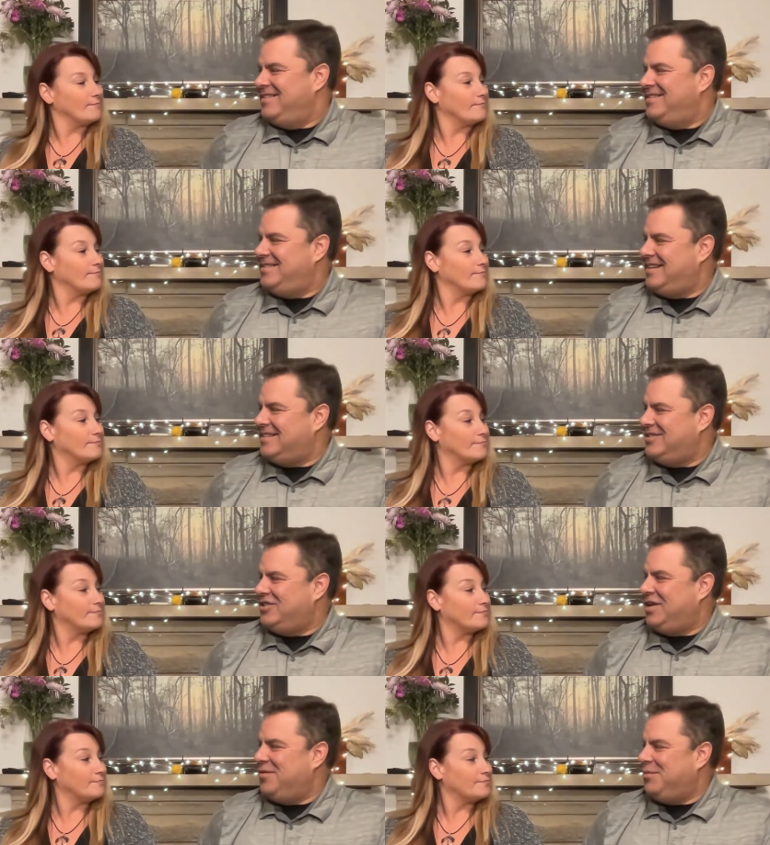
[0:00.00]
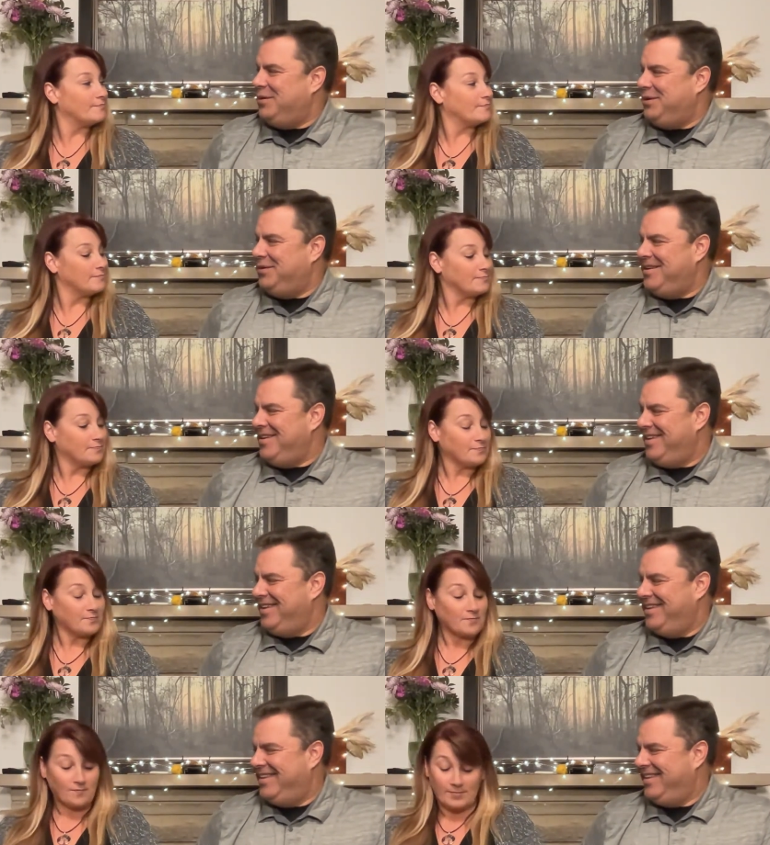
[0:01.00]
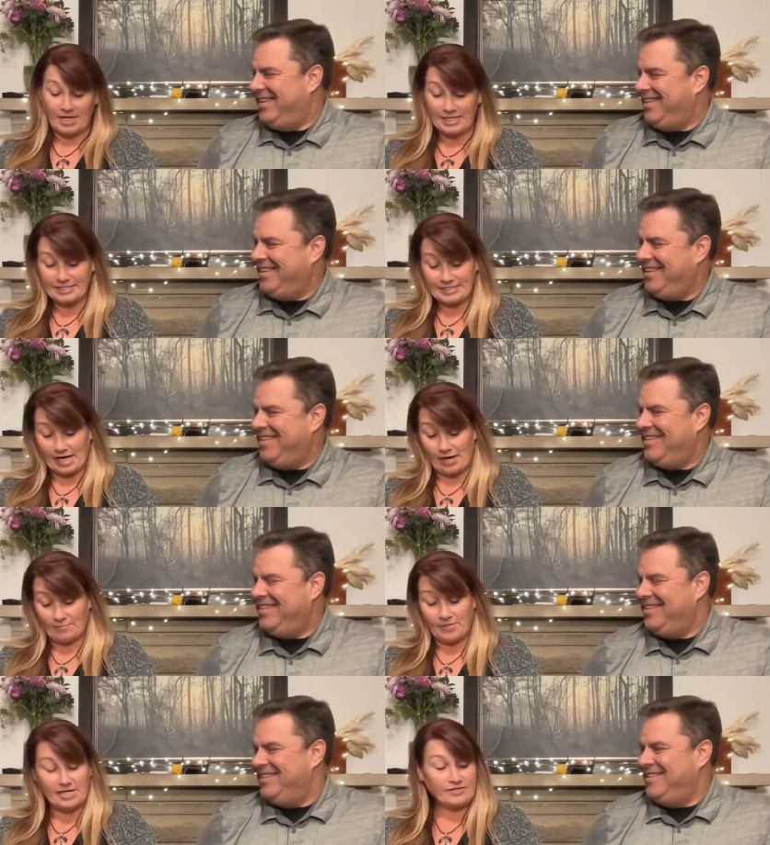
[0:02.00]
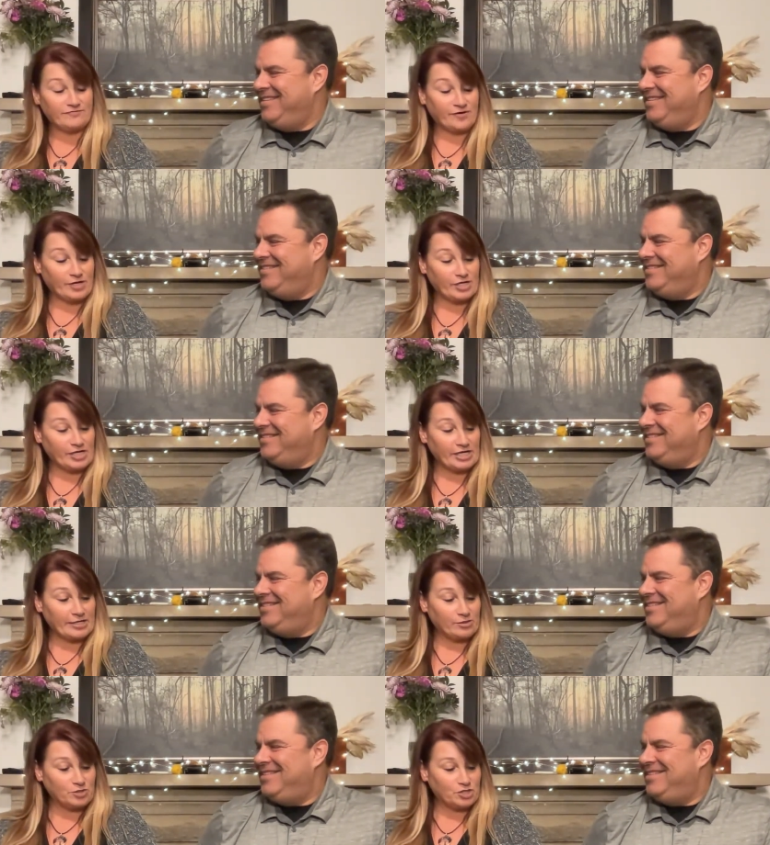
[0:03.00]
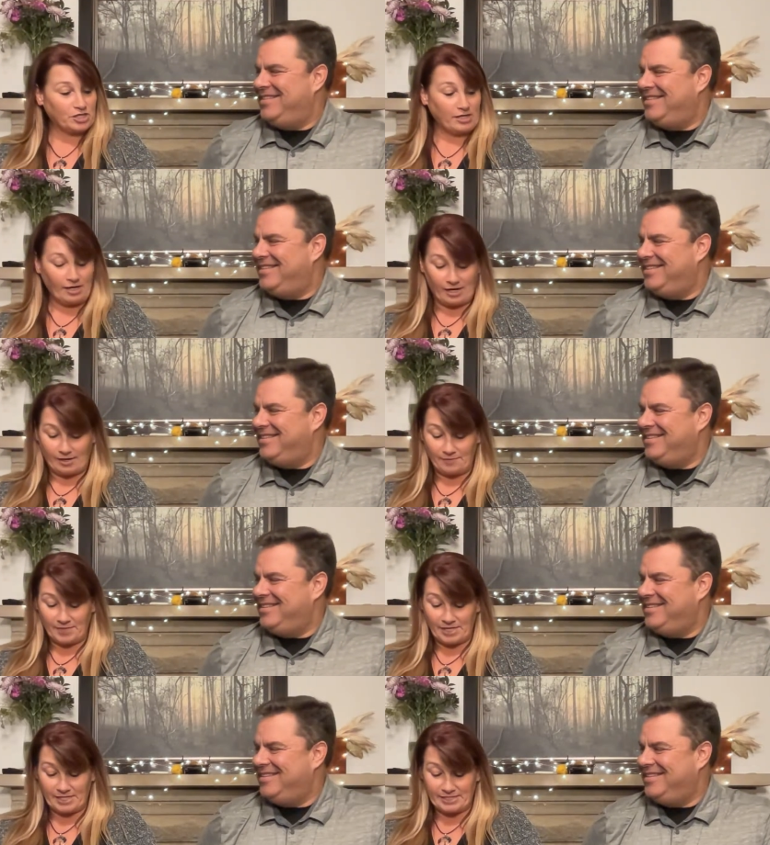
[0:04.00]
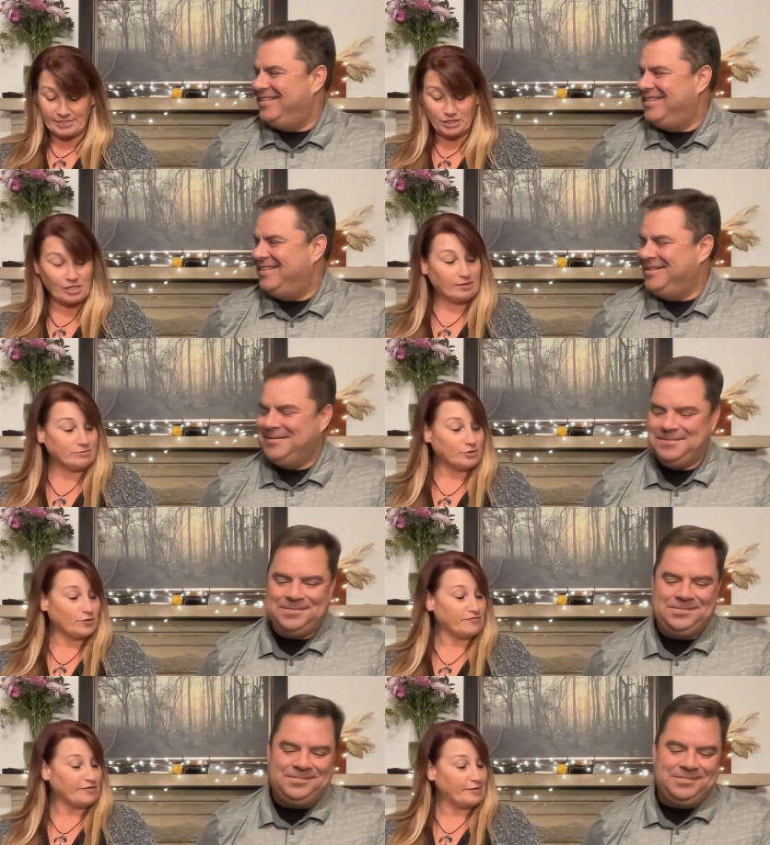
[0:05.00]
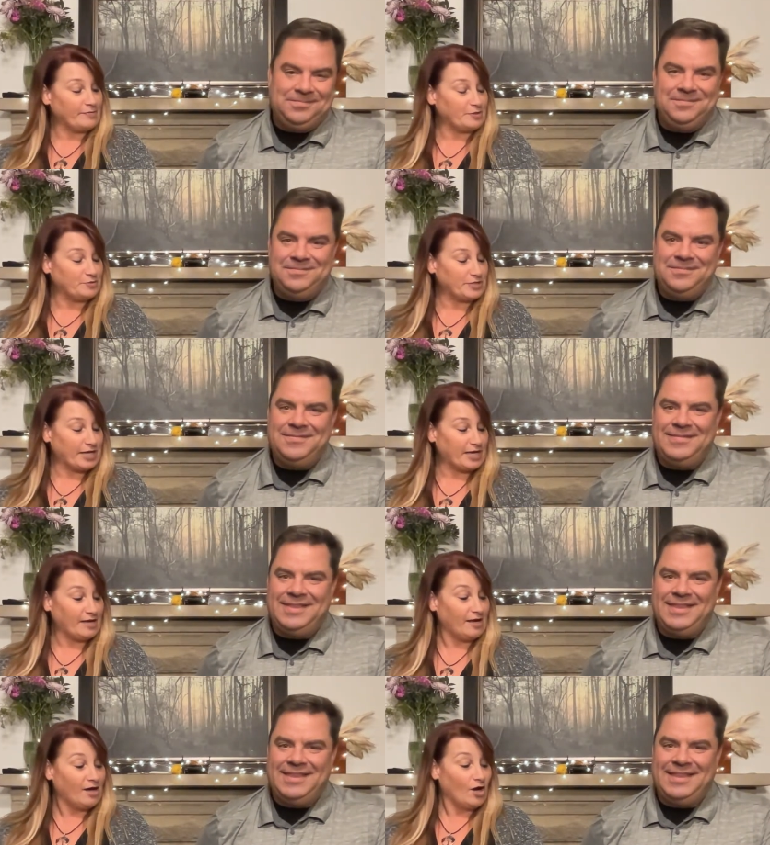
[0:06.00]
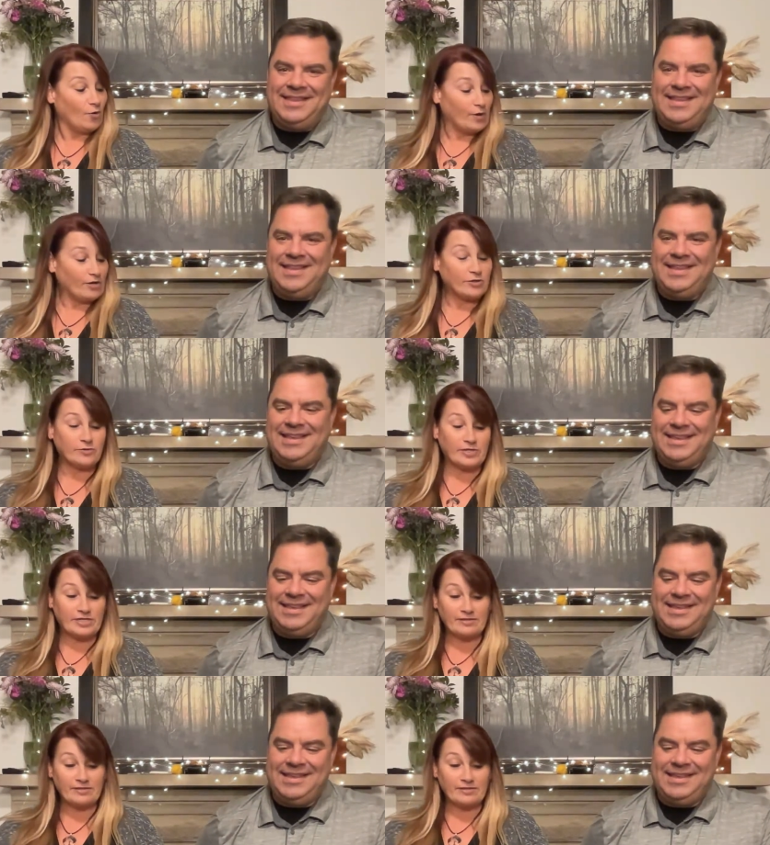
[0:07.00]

Speaker 1: sets a general mood.
Speaker 2: Yes, um, it is very good energy. Um, it is, you know, Twin Flame Tuesday. We are doing